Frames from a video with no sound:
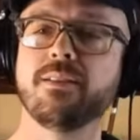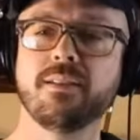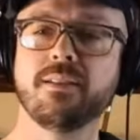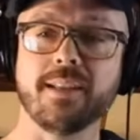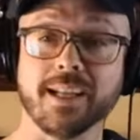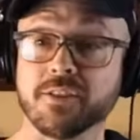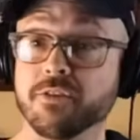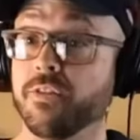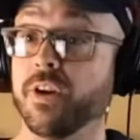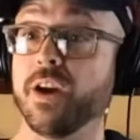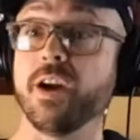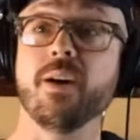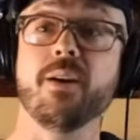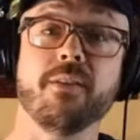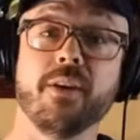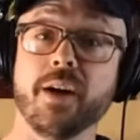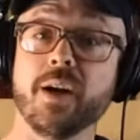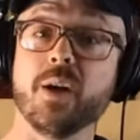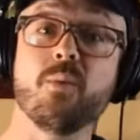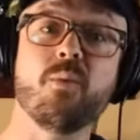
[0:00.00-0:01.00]
That's very,
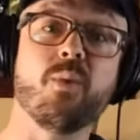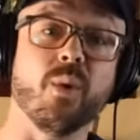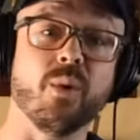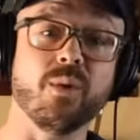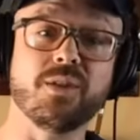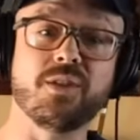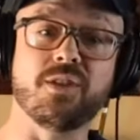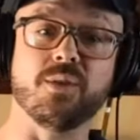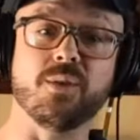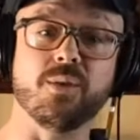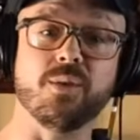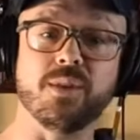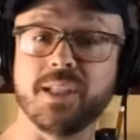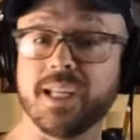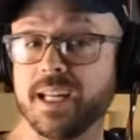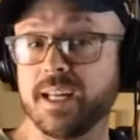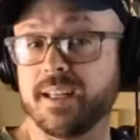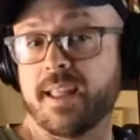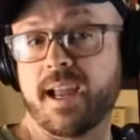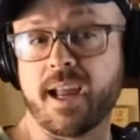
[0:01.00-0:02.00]
very important to
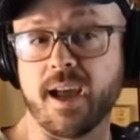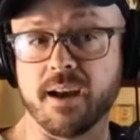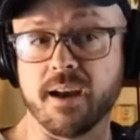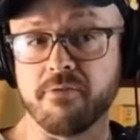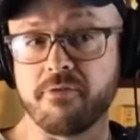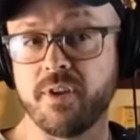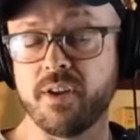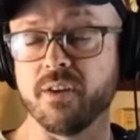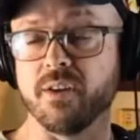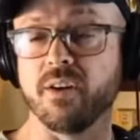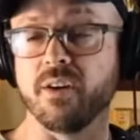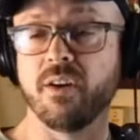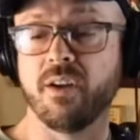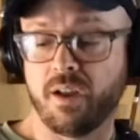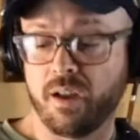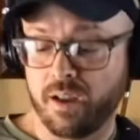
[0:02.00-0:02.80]
getting that kind of feel.